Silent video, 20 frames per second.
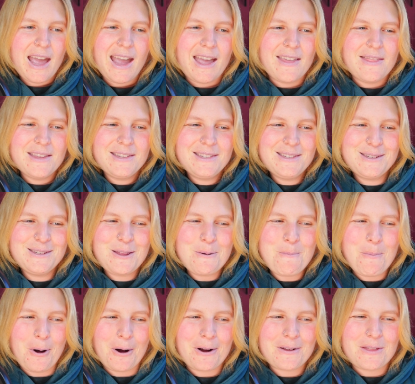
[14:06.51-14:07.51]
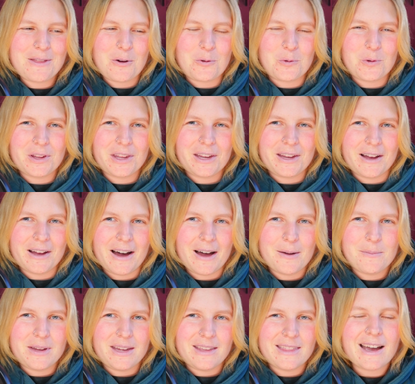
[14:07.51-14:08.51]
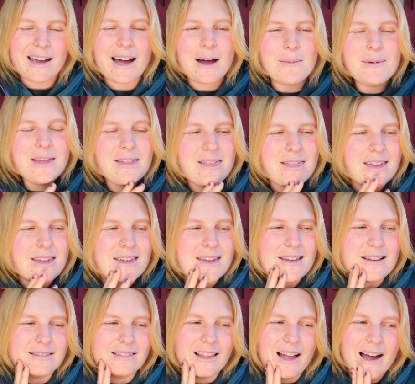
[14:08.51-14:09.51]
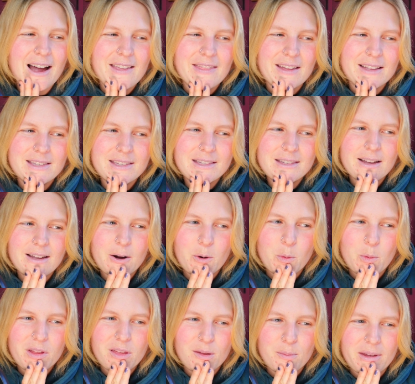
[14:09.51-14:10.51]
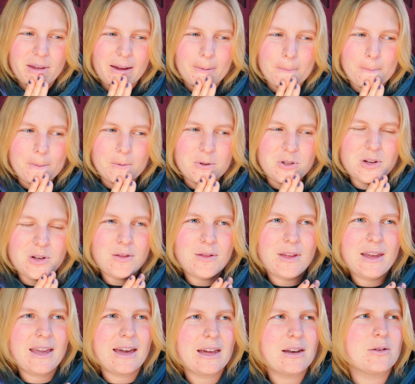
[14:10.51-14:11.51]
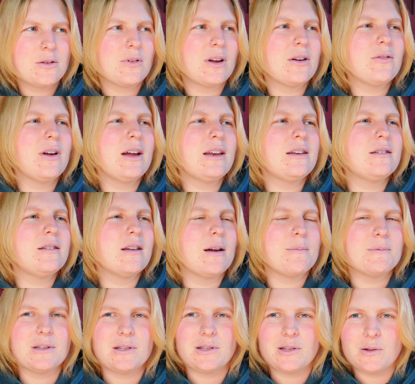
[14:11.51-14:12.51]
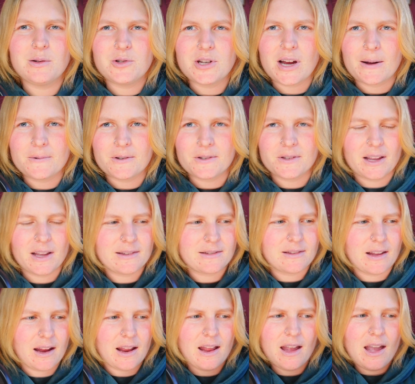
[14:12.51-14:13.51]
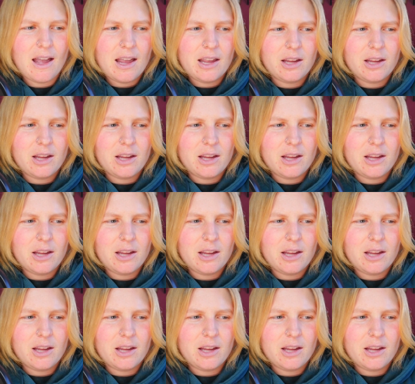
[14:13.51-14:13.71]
And this is the part that really got me, that got me thinking a lot, and that stuck with me, which you'd think out of, I read up to 2 chapters last night,